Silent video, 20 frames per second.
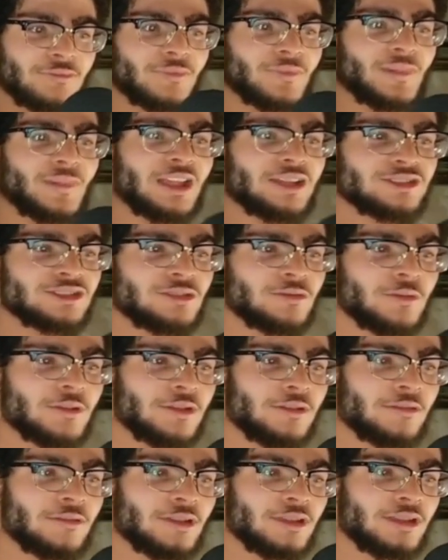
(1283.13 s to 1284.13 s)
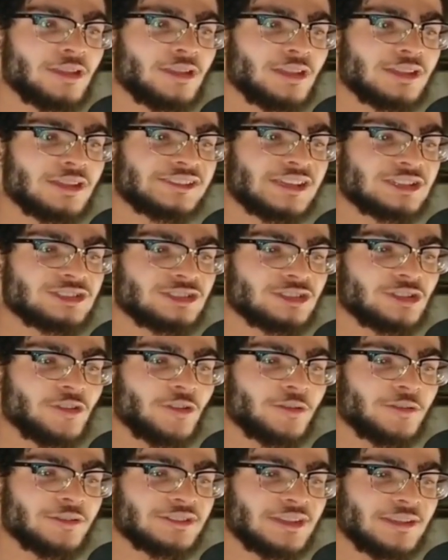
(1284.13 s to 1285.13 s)
Actually, wait. He's actually
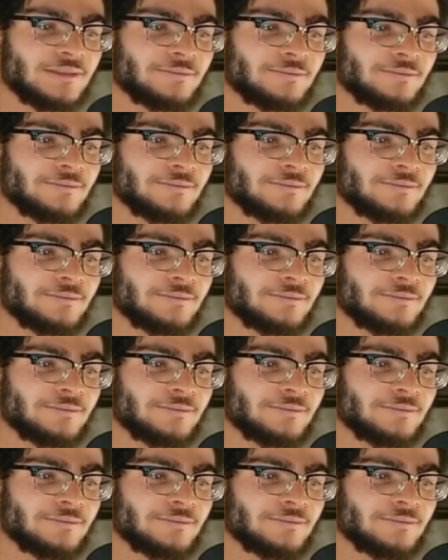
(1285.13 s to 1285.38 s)
going with them.